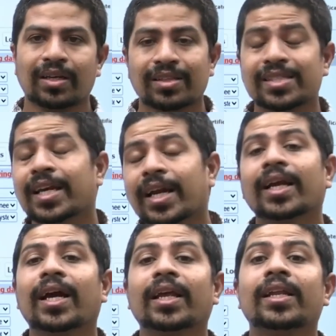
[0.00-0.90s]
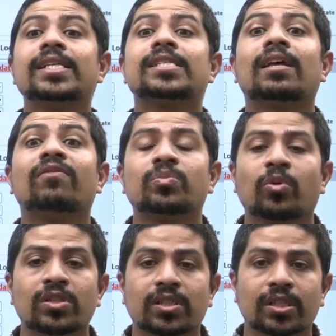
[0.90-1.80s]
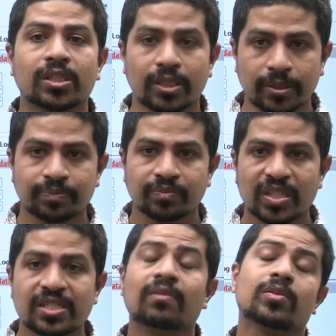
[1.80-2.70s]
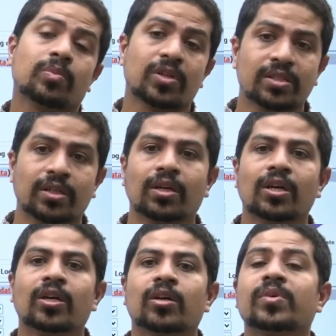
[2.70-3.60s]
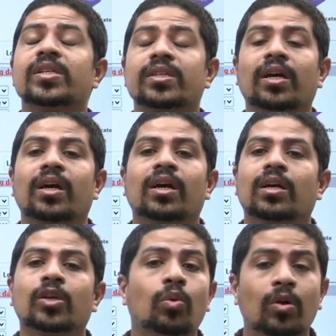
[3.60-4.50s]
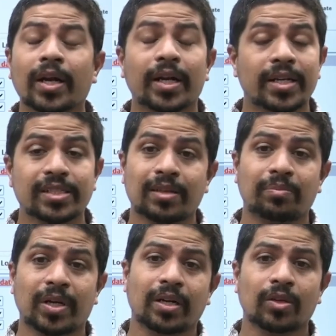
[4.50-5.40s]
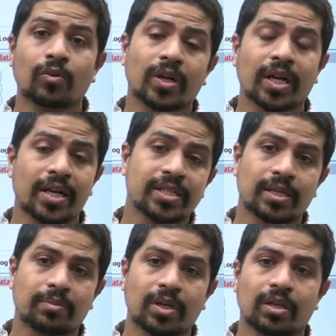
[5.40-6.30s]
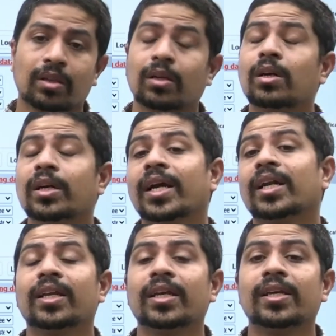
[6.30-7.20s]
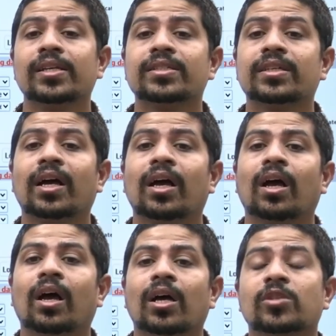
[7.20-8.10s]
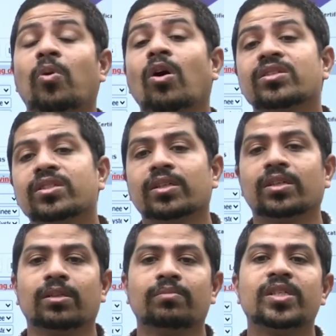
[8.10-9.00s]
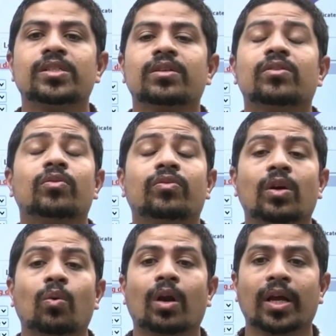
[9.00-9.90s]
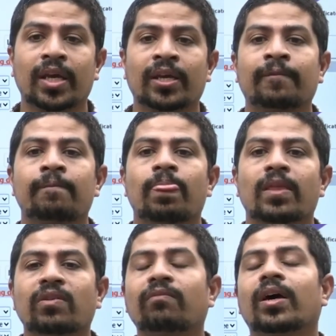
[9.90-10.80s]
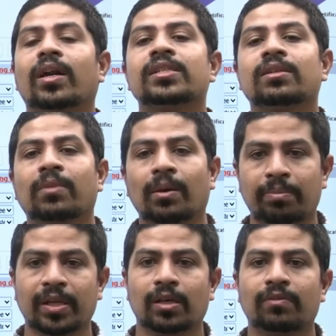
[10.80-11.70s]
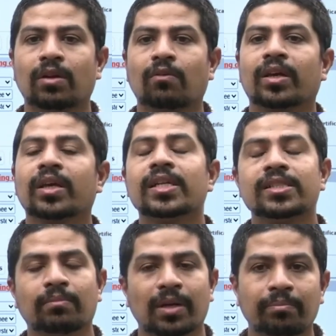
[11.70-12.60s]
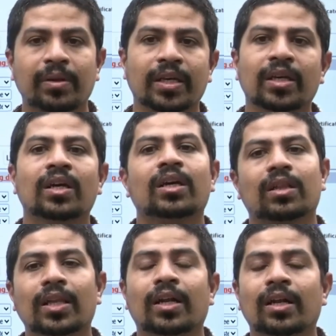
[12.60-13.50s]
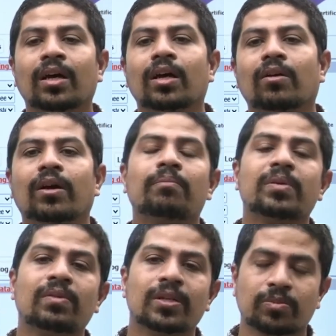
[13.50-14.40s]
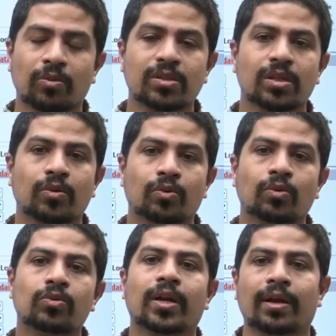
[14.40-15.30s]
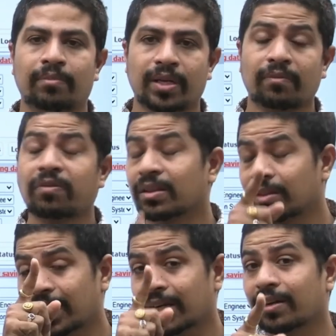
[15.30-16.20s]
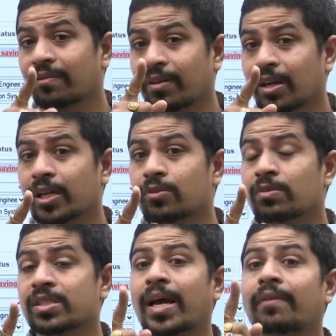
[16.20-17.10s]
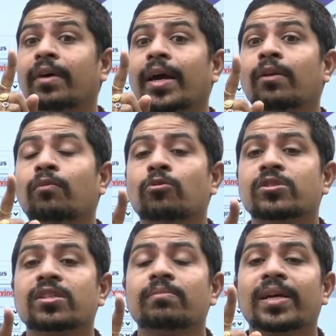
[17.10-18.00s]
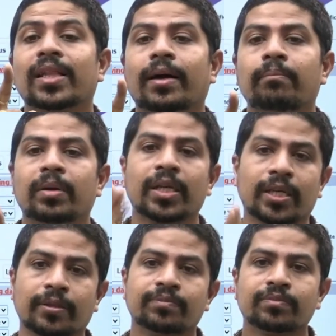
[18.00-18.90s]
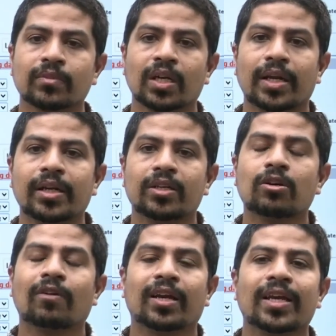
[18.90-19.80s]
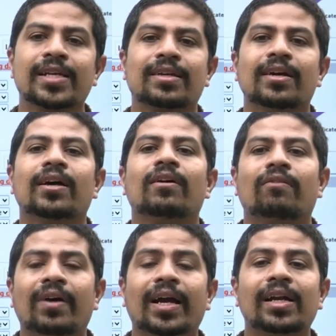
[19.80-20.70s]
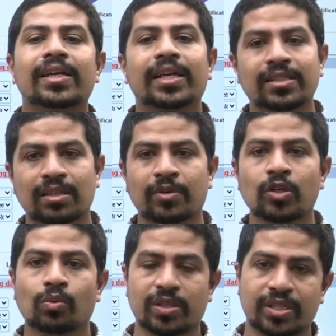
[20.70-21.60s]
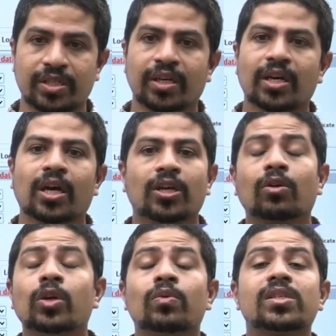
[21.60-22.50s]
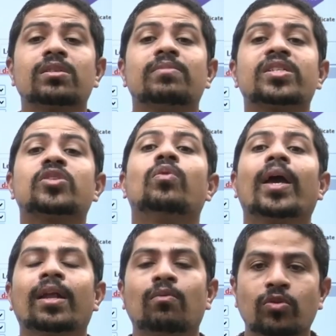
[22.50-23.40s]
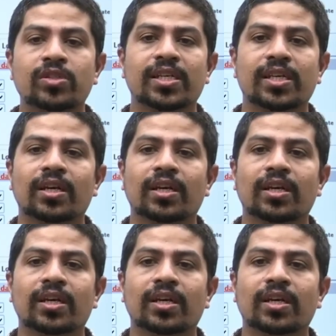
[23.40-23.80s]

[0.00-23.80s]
second category is self-sponsored self-sponsored means uh, you won't get any stipend you won't get any stipend third category is uh, sponsored means if you, if you, are working somewhere in some company if you are working in some company then the company will sponsor you to do your mtech for that definitely you must have noc by the company right you are working as a faculty in some university your university must give noc